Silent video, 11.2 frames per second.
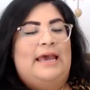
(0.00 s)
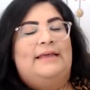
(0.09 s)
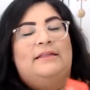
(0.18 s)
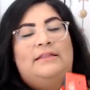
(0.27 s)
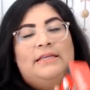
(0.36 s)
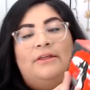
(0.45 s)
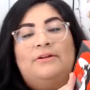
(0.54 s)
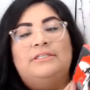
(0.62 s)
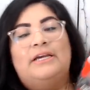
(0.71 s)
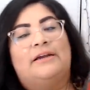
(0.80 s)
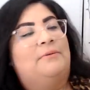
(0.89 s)
And then the
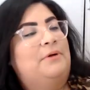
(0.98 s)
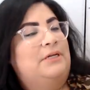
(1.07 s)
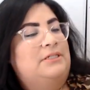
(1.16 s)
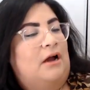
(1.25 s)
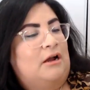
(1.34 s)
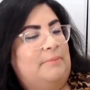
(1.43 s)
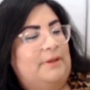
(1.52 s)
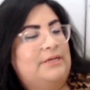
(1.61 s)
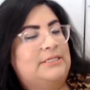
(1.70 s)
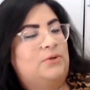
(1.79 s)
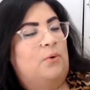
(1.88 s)
other deck I want to talk
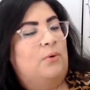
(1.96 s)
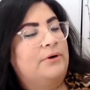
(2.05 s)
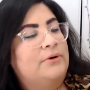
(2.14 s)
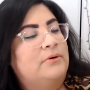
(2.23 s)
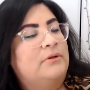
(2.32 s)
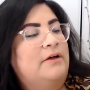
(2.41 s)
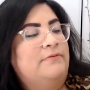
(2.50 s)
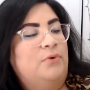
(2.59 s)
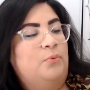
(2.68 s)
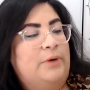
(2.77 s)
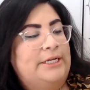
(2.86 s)
about is Oracle of
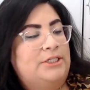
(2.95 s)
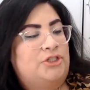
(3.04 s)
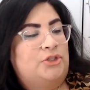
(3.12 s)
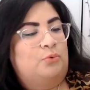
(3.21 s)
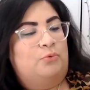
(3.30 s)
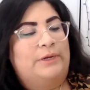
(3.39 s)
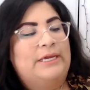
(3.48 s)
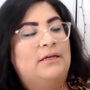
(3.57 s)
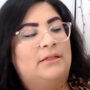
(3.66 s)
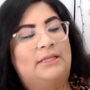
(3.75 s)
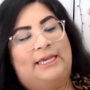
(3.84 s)
the Witch
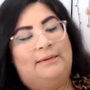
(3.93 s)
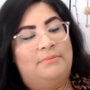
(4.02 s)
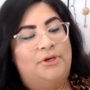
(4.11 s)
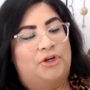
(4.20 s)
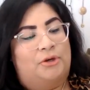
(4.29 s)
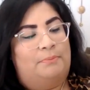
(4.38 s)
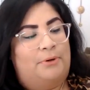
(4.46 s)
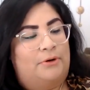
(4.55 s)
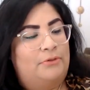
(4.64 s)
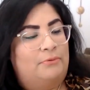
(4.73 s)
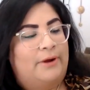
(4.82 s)
Reclaim Your
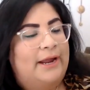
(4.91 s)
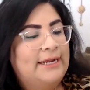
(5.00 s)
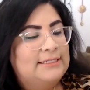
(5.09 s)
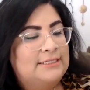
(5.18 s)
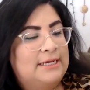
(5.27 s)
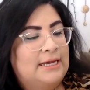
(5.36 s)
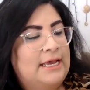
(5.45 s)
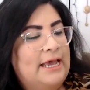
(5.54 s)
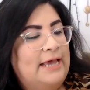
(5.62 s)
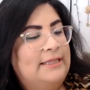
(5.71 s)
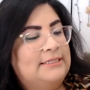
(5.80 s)
Birthright.
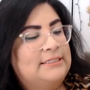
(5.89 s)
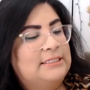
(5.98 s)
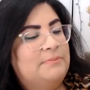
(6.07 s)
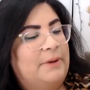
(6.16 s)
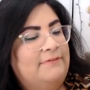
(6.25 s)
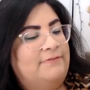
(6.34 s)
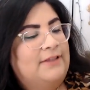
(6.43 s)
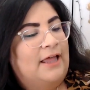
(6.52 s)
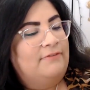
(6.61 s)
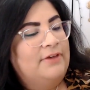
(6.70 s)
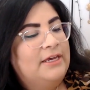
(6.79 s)
And this is by
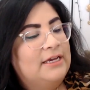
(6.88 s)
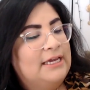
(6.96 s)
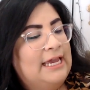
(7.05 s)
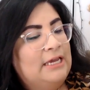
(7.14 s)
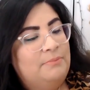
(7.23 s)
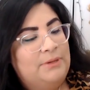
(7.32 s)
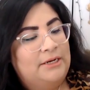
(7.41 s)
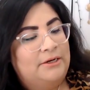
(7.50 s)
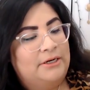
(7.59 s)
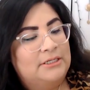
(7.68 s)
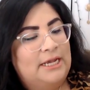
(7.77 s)
Flavia Kate
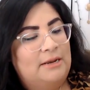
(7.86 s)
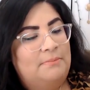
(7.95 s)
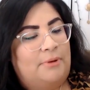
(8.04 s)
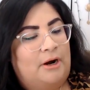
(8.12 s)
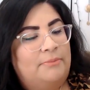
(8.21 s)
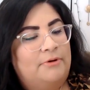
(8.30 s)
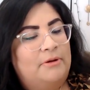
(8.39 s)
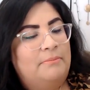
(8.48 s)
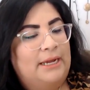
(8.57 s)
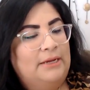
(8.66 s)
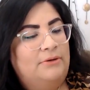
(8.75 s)
Peters and Barbara
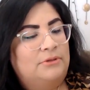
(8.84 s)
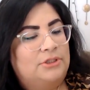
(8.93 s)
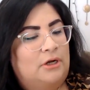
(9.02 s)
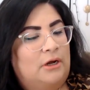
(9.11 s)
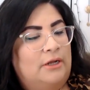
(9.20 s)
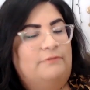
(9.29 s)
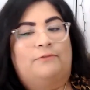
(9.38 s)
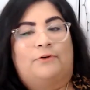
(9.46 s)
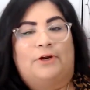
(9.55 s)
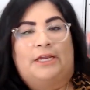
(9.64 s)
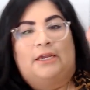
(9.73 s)

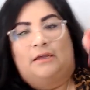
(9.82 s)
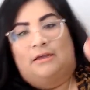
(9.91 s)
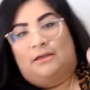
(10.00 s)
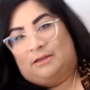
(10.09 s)
Meiklejohn-Free